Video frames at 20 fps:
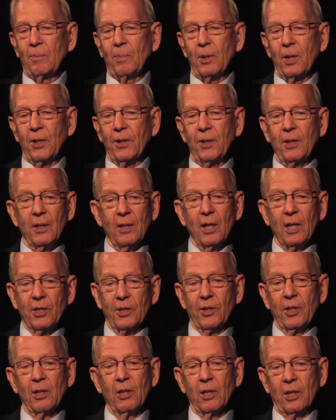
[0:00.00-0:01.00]
But I
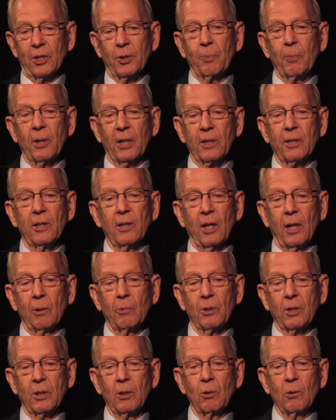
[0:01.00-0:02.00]
still expected I
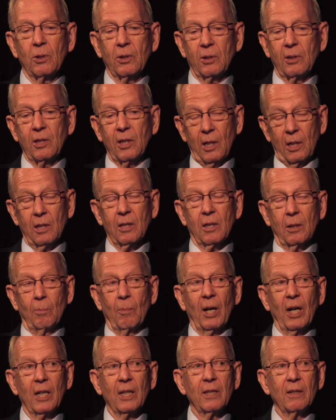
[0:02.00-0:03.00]
would go take
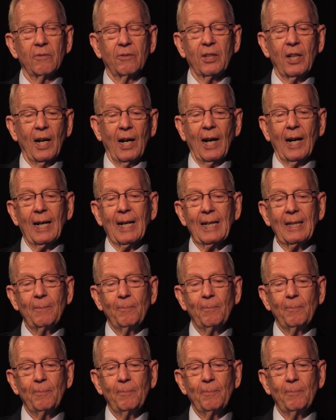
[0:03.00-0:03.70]
command of TAC.